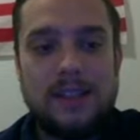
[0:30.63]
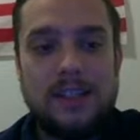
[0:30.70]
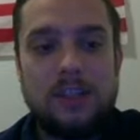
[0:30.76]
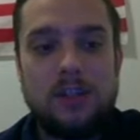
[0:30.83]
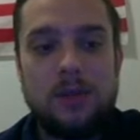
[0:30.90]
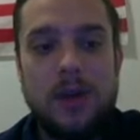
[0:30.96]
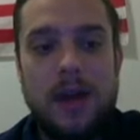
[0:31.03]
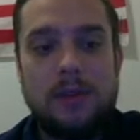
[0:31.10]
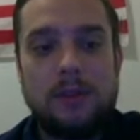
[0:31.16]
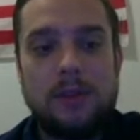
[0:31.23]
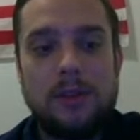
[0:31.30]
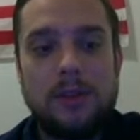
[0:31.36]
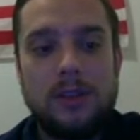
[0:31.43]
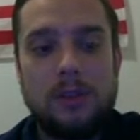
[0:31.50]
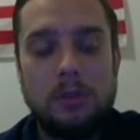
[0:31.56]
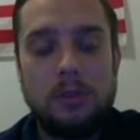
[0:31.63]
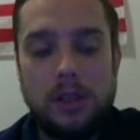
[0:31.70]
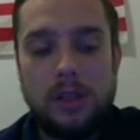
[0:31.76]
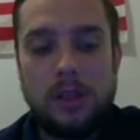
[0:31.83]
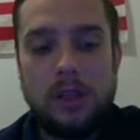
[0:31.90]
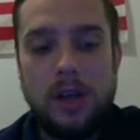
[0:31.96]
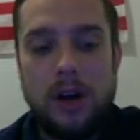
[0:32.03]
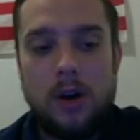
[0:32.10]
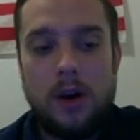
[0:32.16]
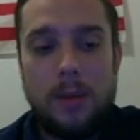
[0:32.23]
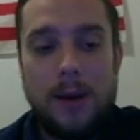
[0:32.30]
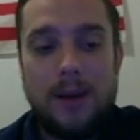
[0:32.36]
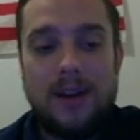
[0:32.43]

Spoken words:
you everything you need to know about